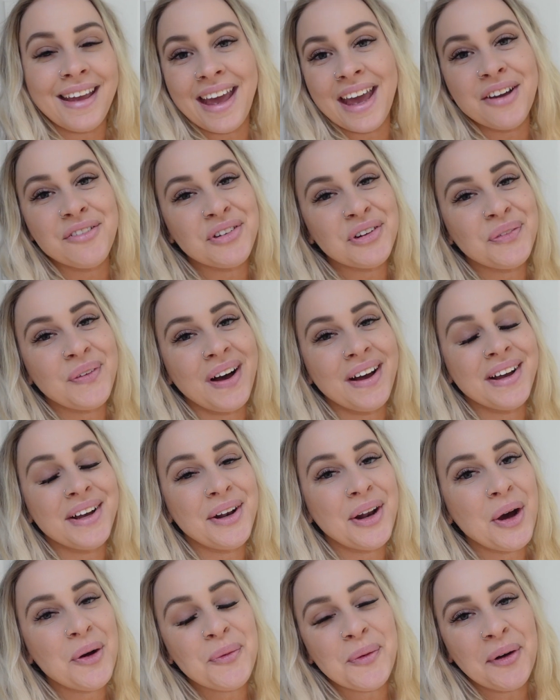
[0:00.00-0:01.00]
everyone,
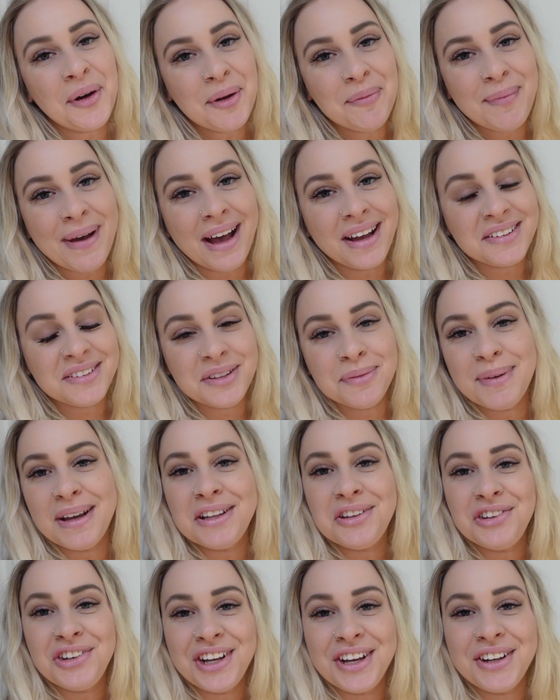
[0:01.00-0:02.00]
welcome back to
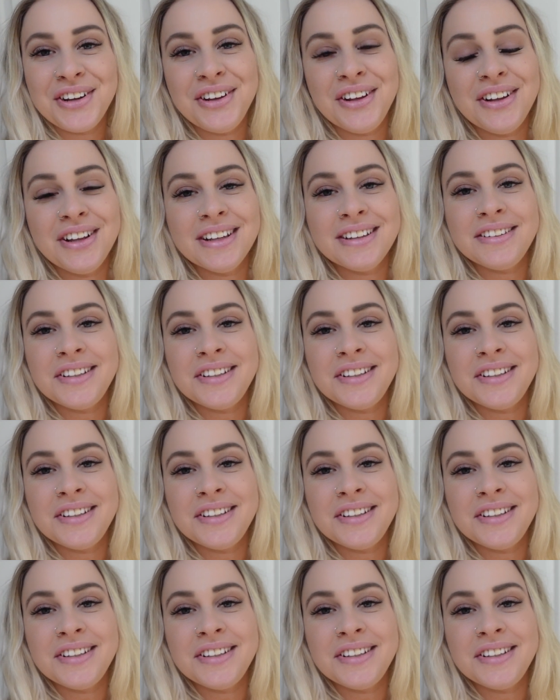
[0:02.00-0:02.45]
my channel.